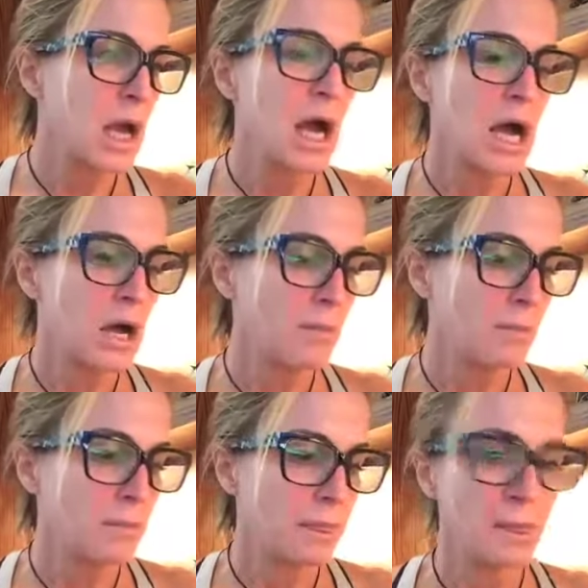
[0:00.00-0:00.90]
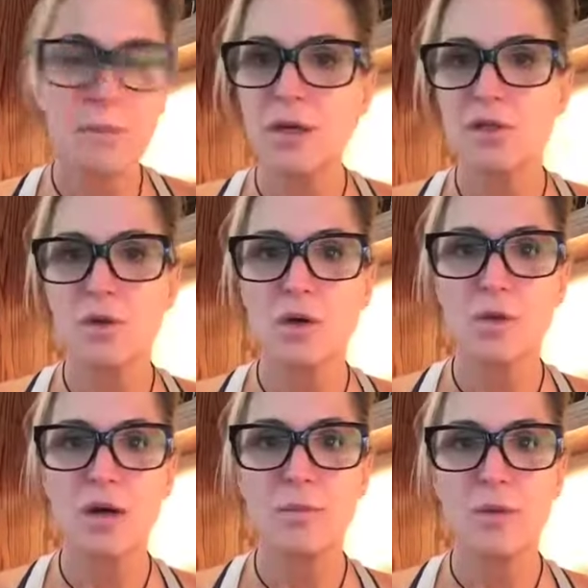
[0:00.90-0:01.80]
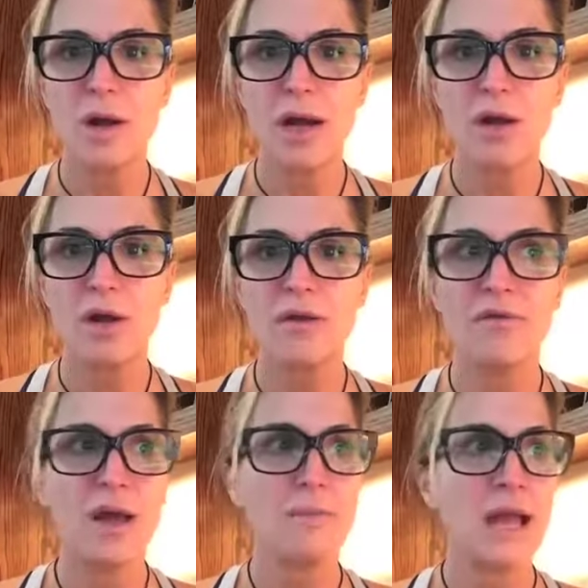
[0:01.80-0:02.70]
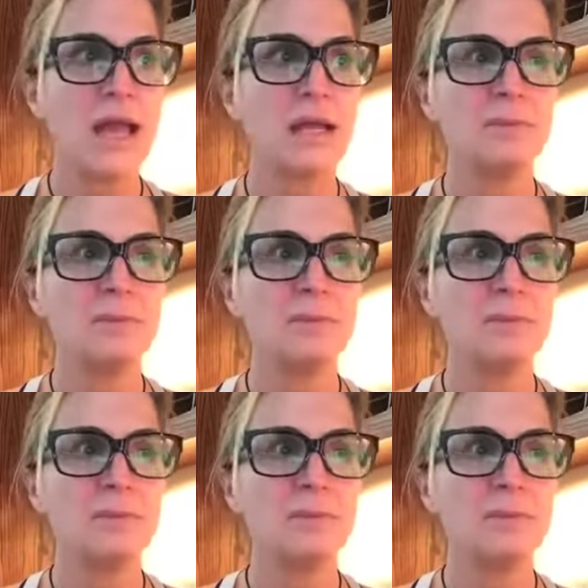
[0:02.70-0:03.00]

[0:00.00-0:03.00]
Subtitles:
I'm going to do a quick prayer, if I may.